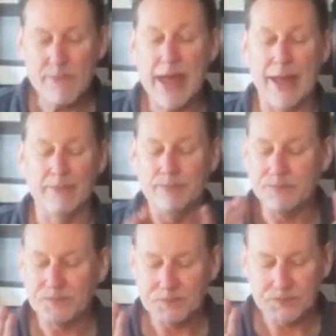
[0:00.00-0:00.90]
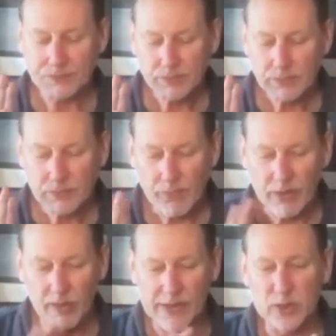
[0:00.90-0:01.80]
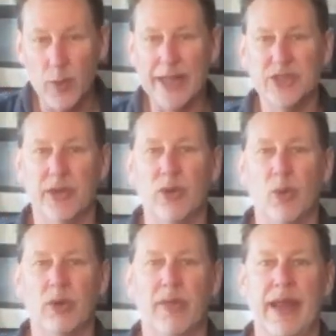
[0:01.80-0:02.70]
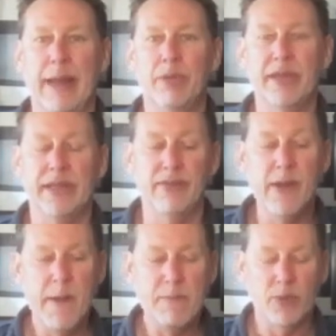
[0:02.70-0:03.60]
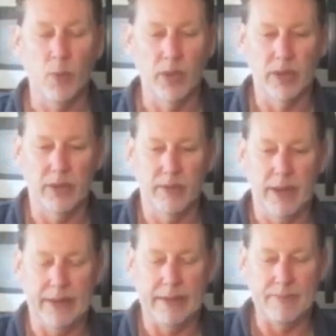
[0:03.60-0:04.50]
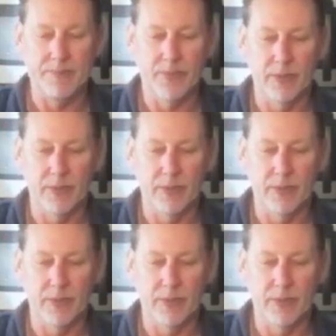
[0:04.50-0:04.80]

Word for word: And these wines are in order that I believe will um,